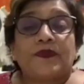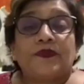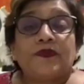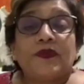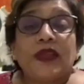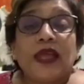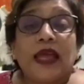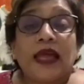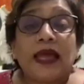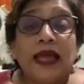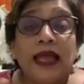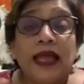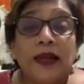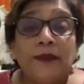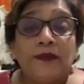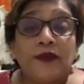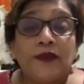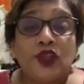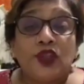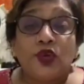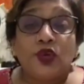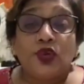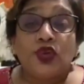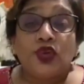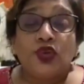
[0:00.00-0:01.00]
helps
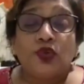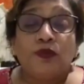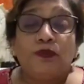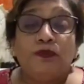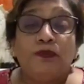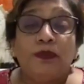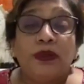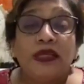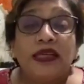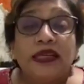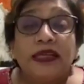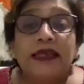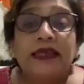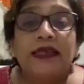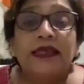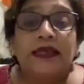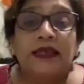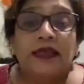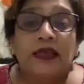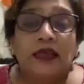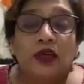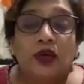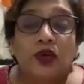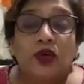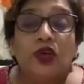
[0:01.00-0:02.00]
you to build
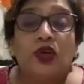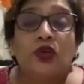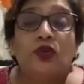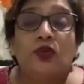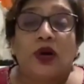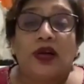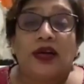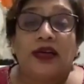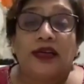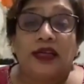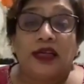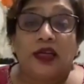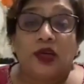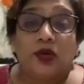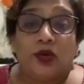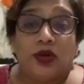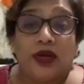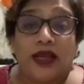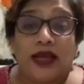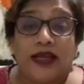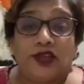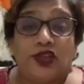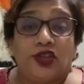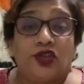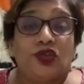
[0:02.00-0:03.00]
a good quality
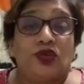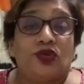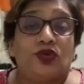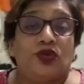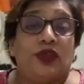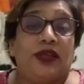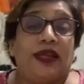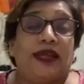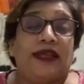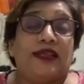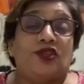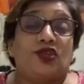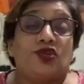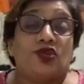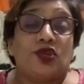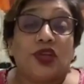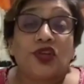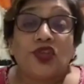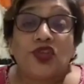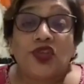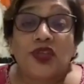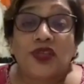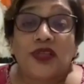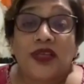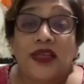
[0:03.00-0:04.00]
collagen so that it
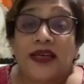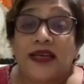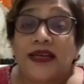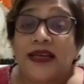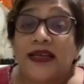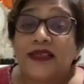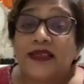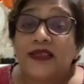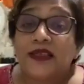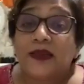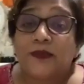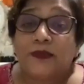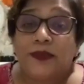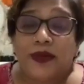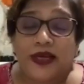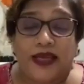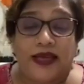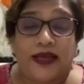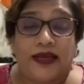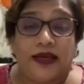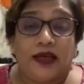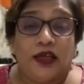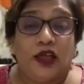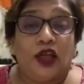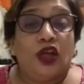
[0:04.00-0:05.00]
stretches and doesn't
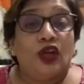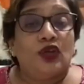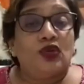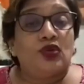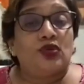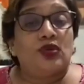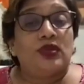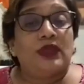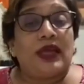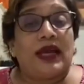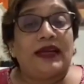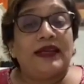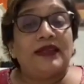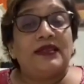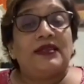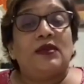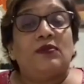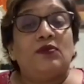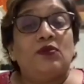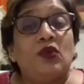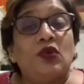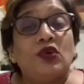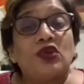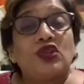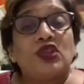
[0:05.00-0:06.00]
break. So that is the
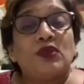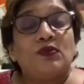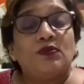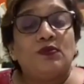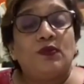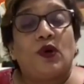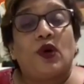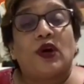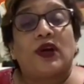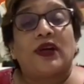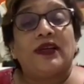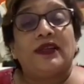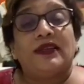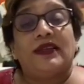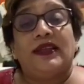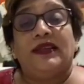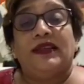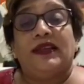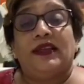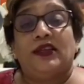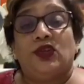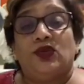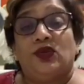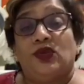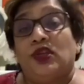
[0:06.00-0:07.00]
most important thing
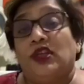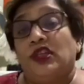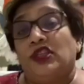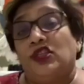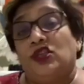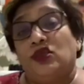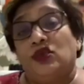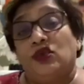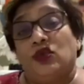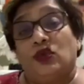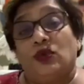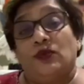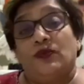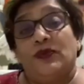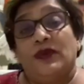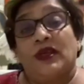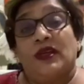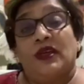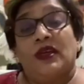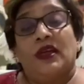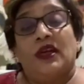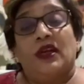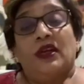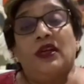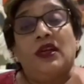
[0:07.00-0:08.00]
that you need to know.
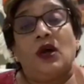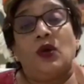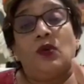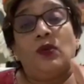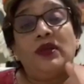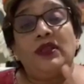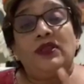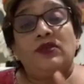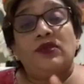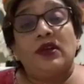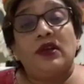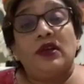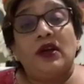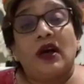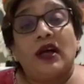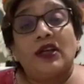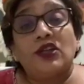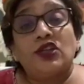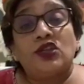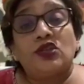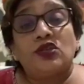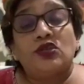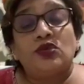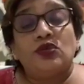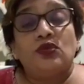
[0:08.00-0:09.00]
Now with
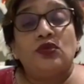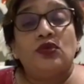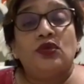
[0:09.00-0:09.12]
regards to